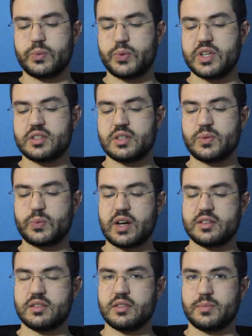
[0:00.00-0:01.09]
reading and
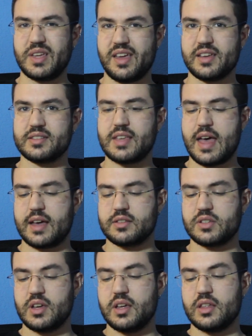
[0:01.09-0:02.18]
writing them is,
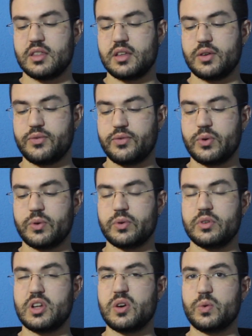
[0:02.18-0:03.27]
and therefore
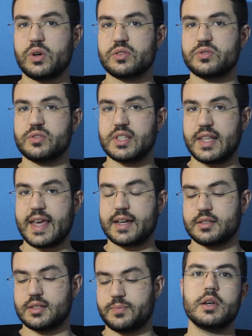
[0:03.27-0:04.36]
know what to
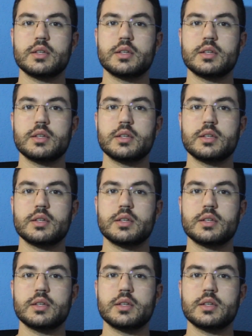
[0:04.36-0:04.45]
select.